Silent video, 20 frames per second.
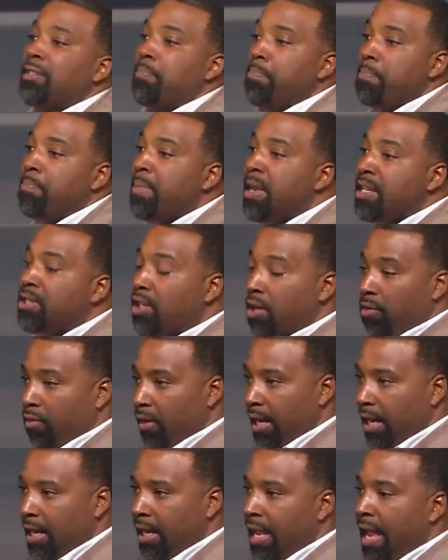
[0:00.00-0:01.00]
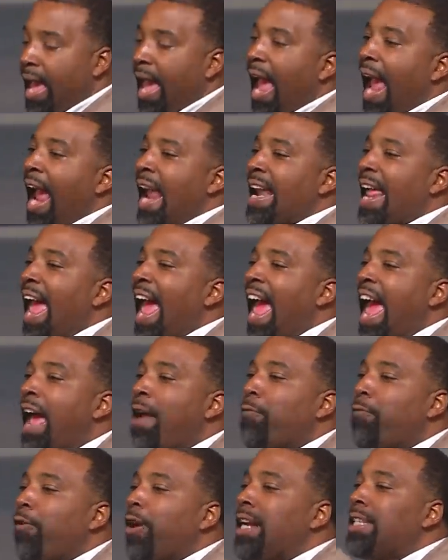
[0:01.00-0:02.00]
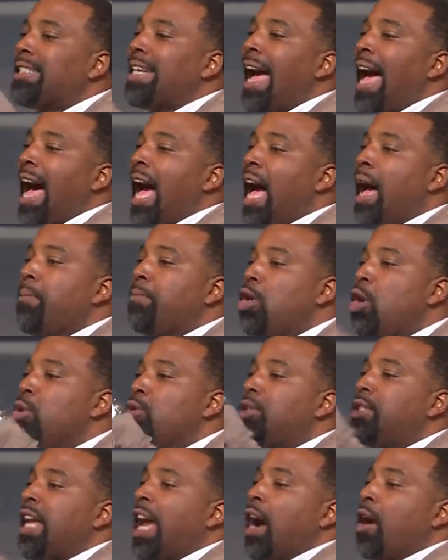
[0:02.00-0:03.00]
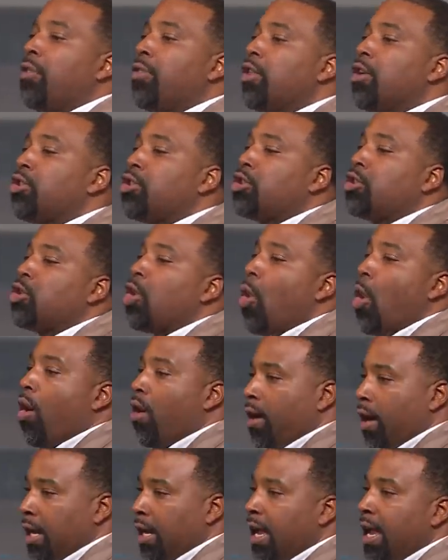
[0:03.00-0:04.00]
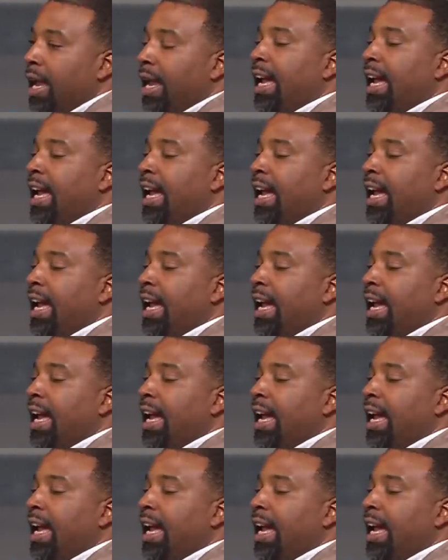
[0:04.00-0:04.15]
misery, and every time you tell the story,